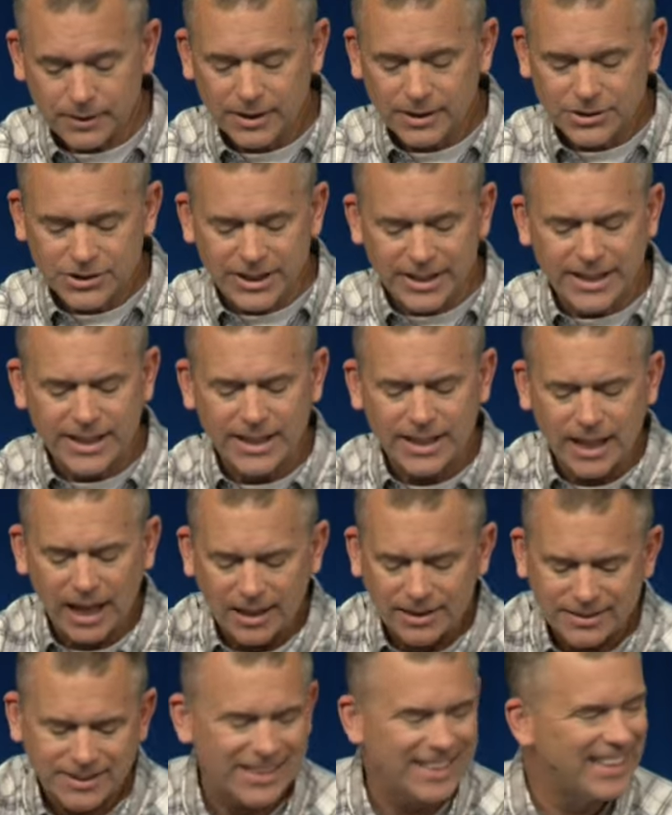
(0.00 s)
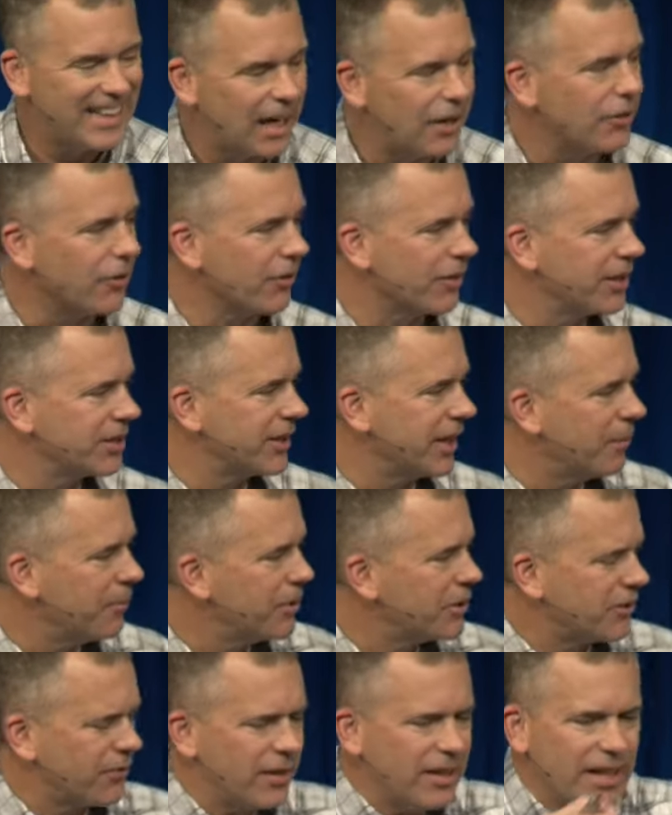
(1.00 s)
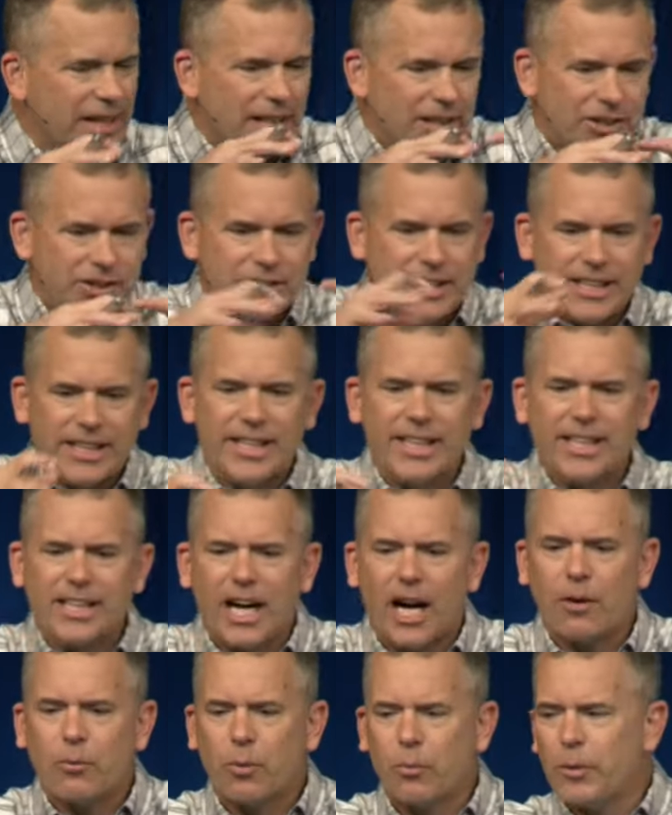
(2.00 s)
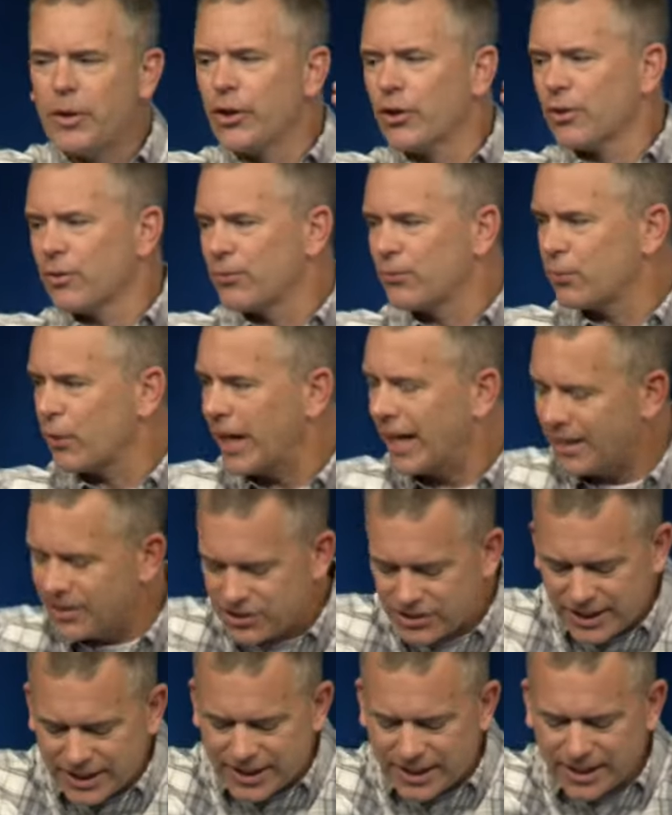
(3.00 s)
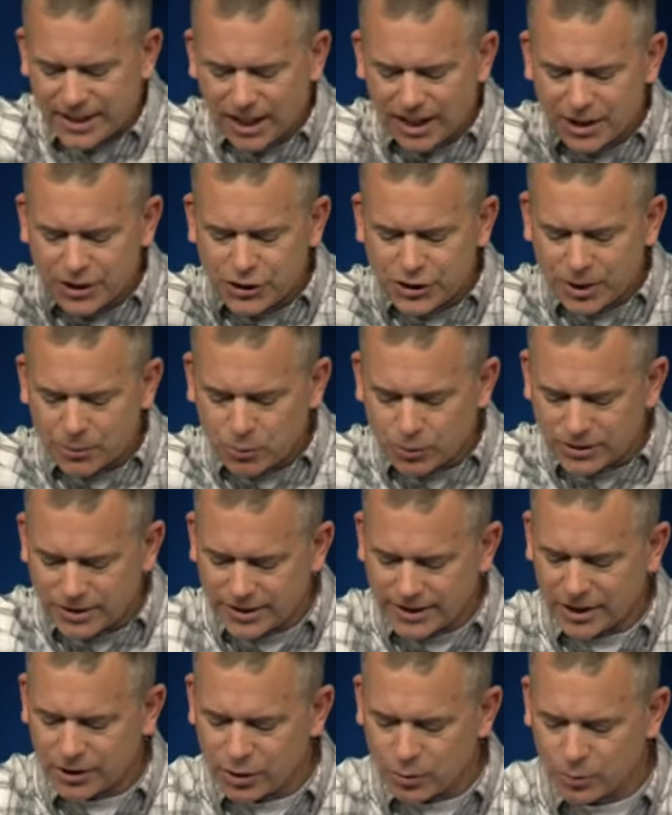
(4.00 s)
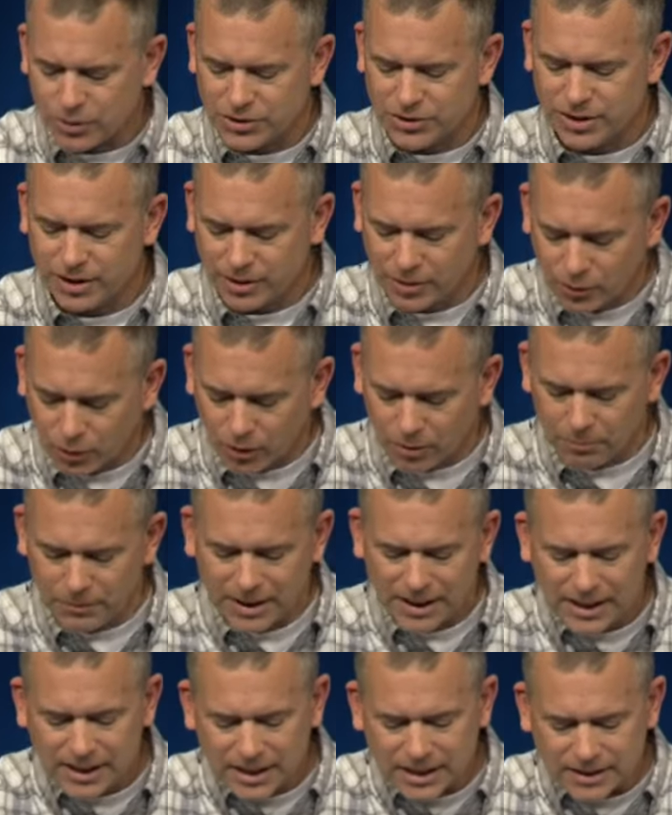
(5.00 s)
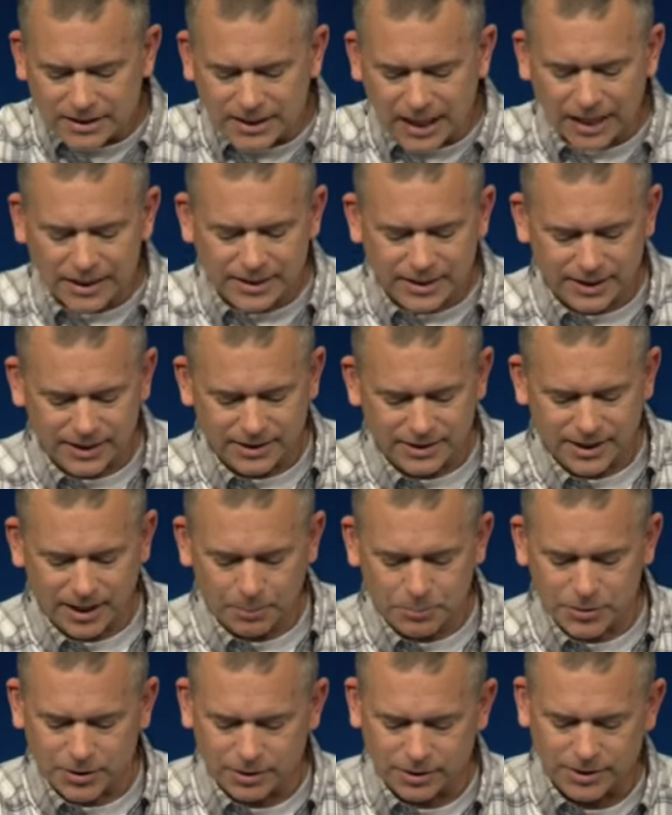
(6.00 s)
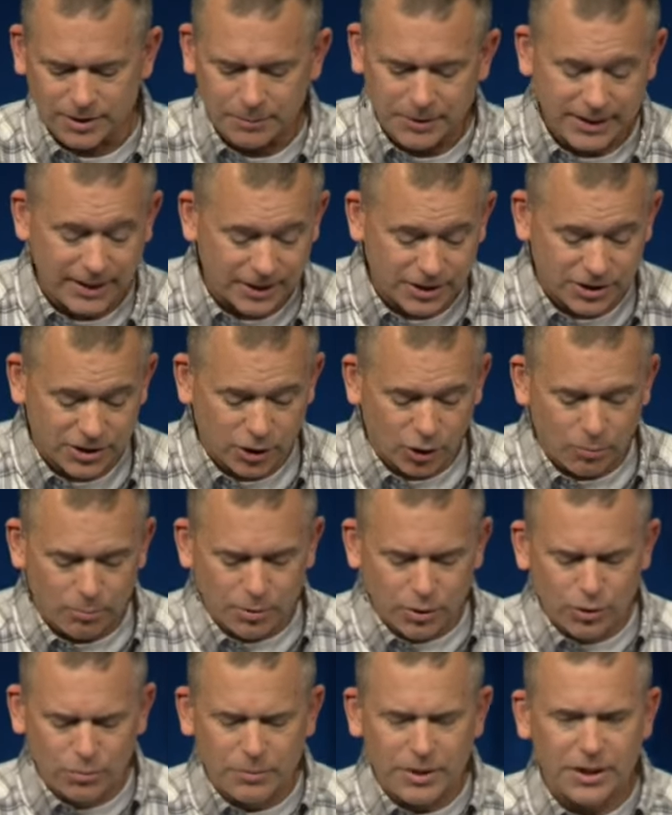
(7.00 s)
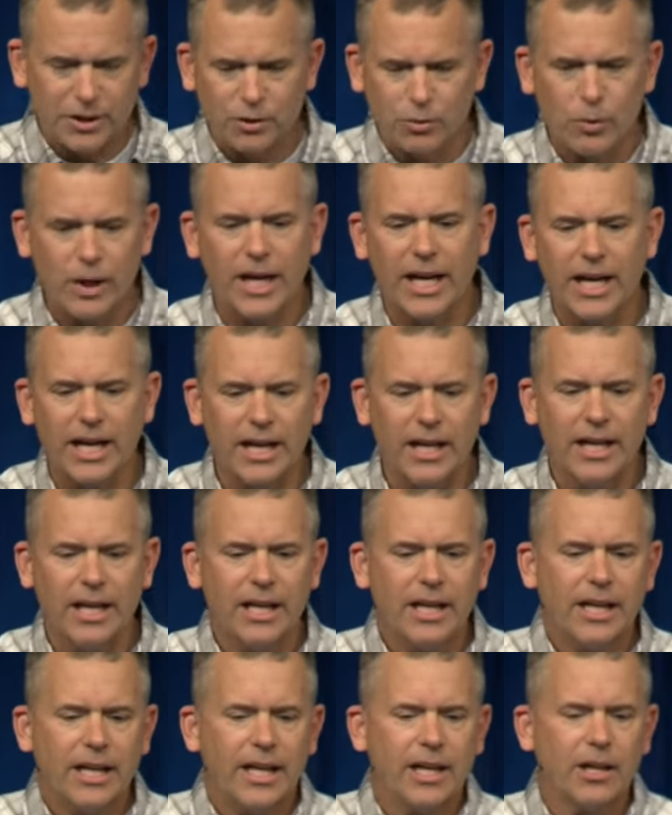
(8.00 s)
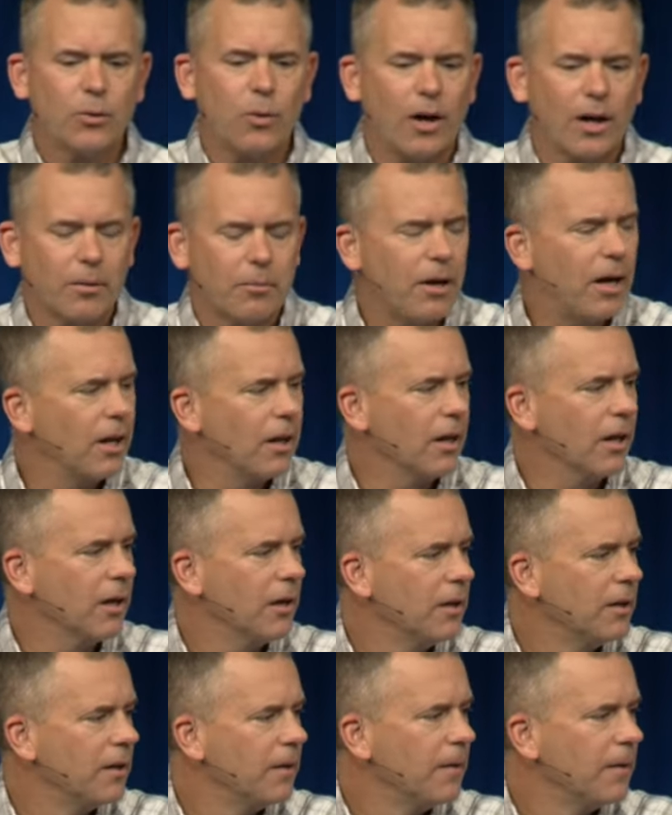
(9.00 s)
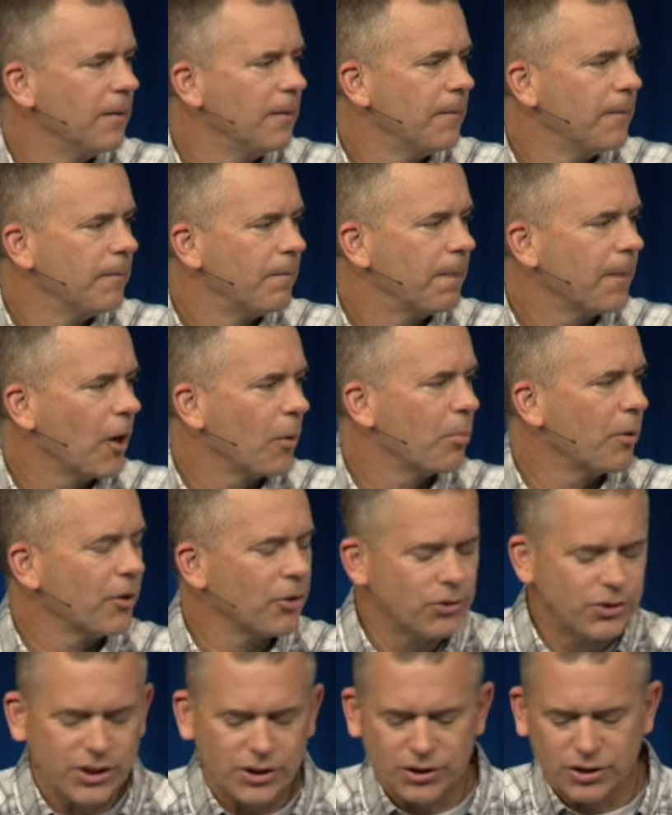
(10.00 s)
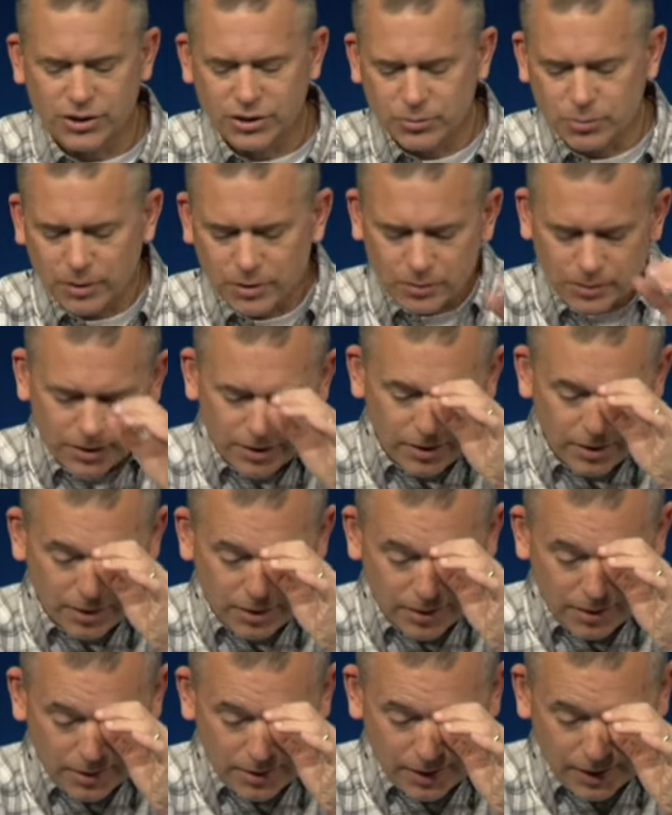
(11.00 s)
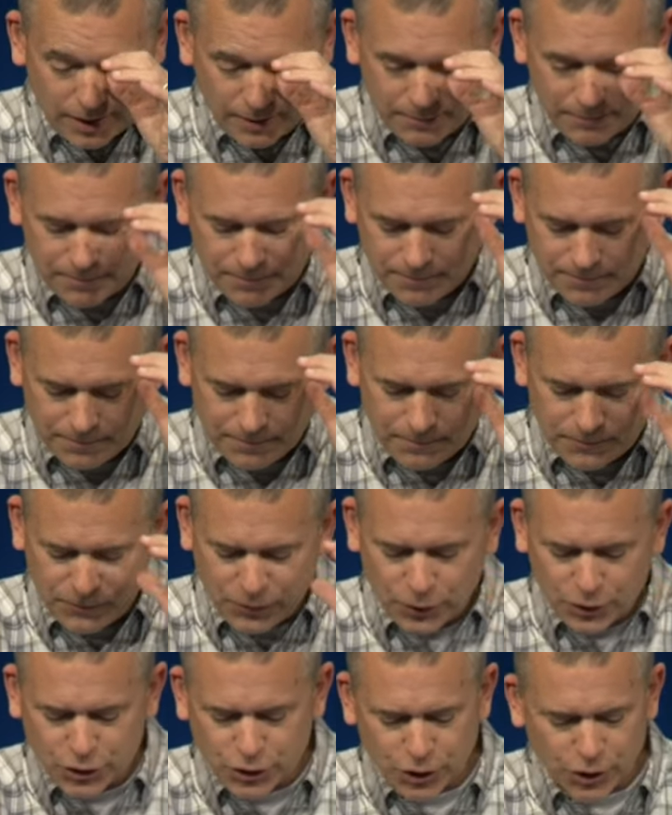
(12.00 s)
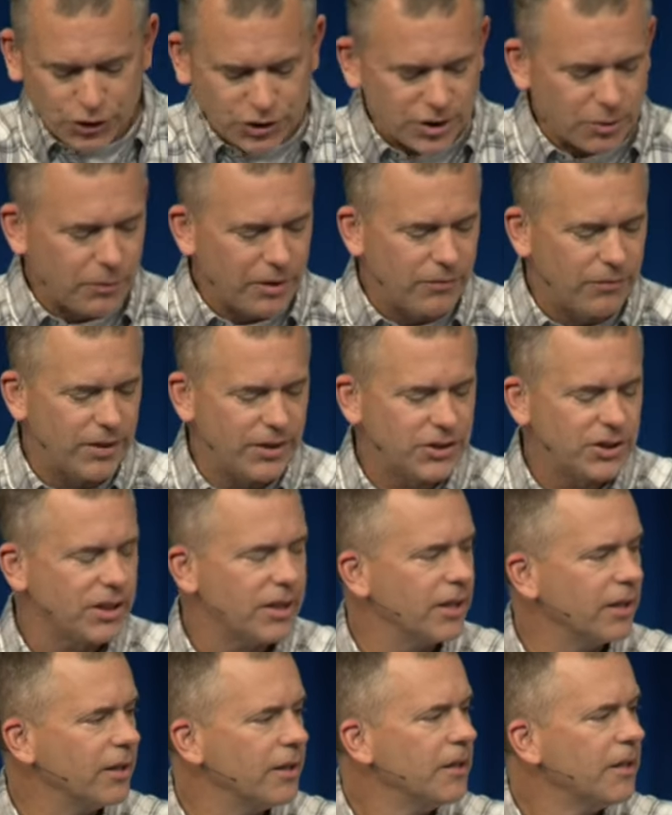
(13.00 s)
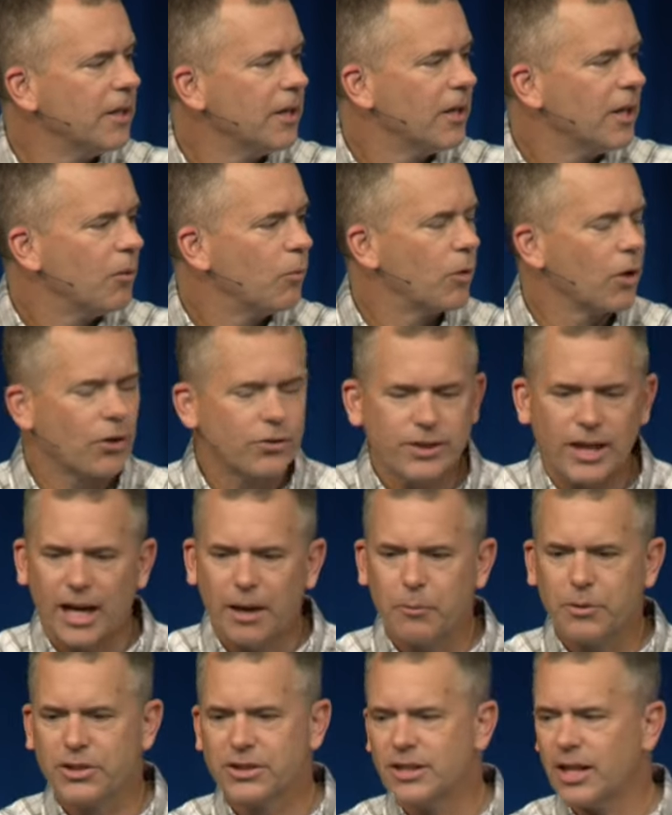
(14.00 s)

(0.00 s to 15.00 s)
Seeking God together. This image of seeking God when we are afraid, seeking God in general together was the norm, not the exception. Something that so blew me away in Guatemala. Our brothers and sisters, the um, first church that we visited when our time was